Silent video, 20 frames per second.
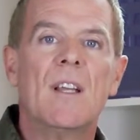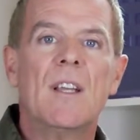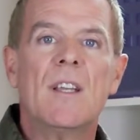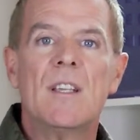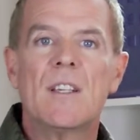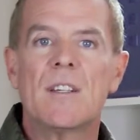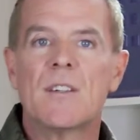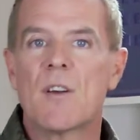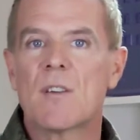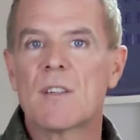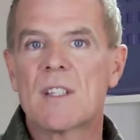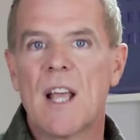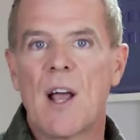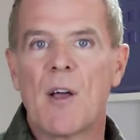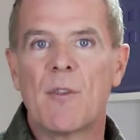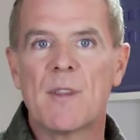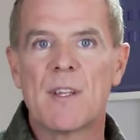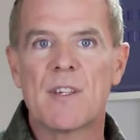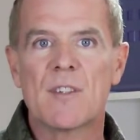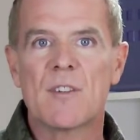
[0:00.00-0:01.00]
Your dog's
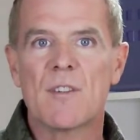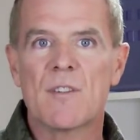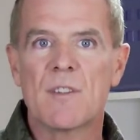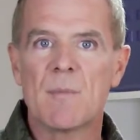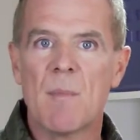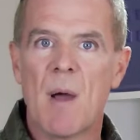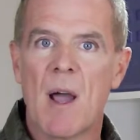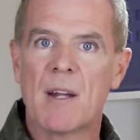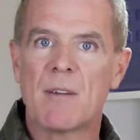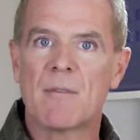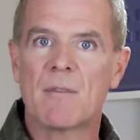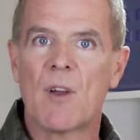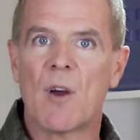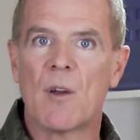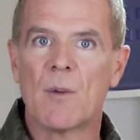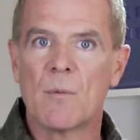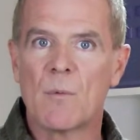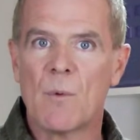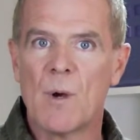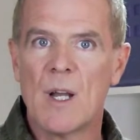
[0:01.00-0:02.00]
health issues might have
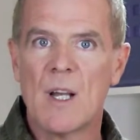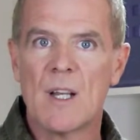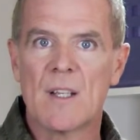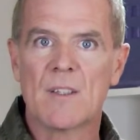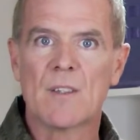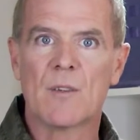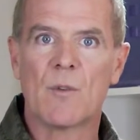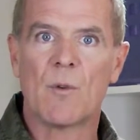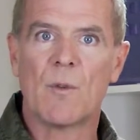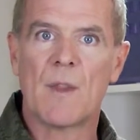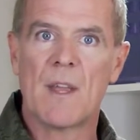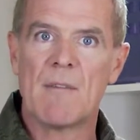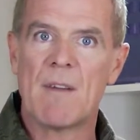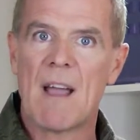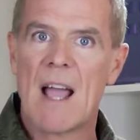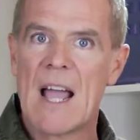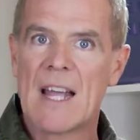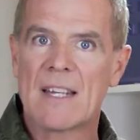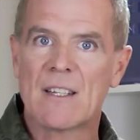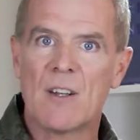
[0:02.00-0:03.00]
gotten worse, or they've
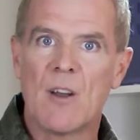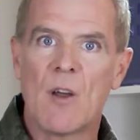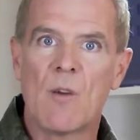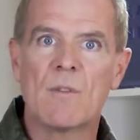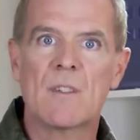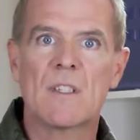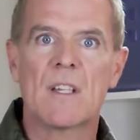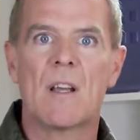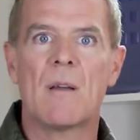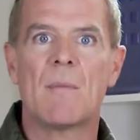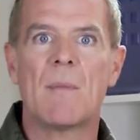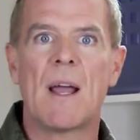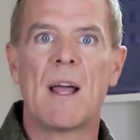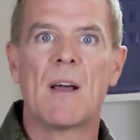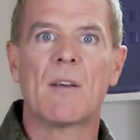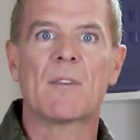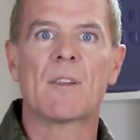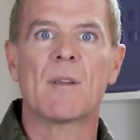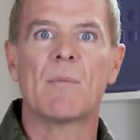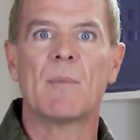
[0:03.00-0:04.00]
had long-term
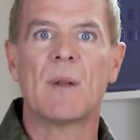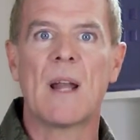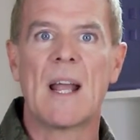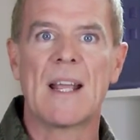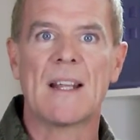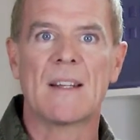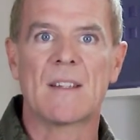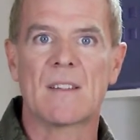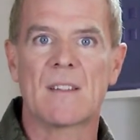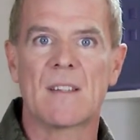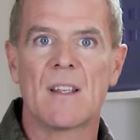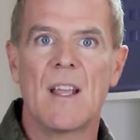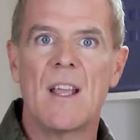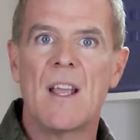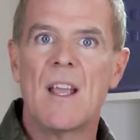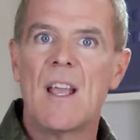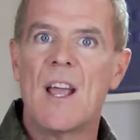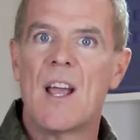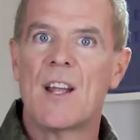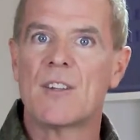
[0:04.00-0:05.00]
health complaints,
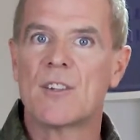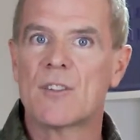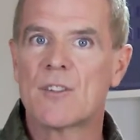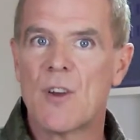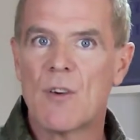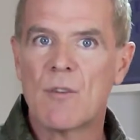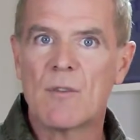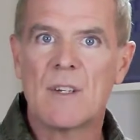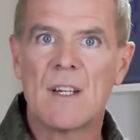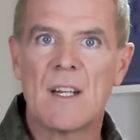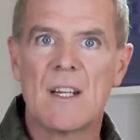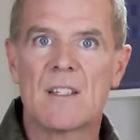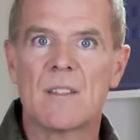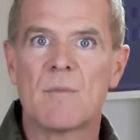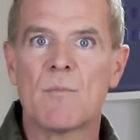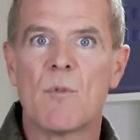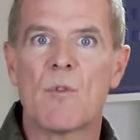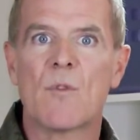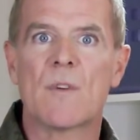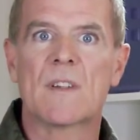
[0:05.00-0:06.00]
and your dog needs
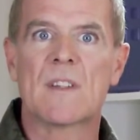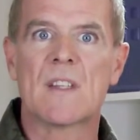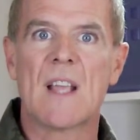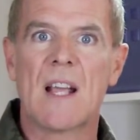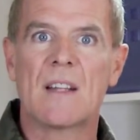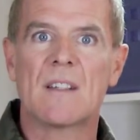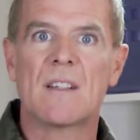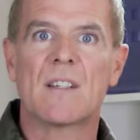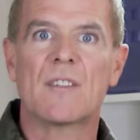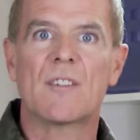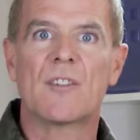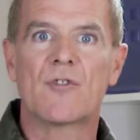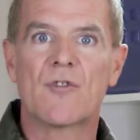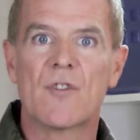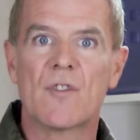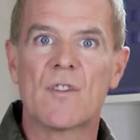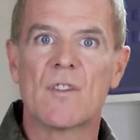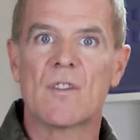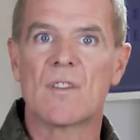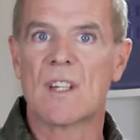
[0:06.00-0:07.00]
more exacting
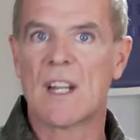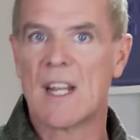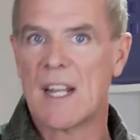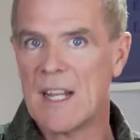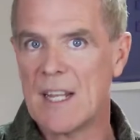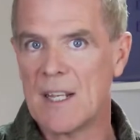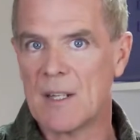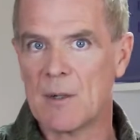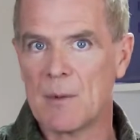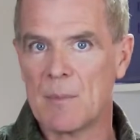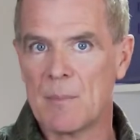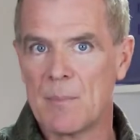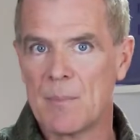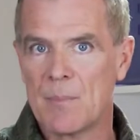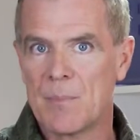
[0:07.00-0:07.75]
nutrition to heal.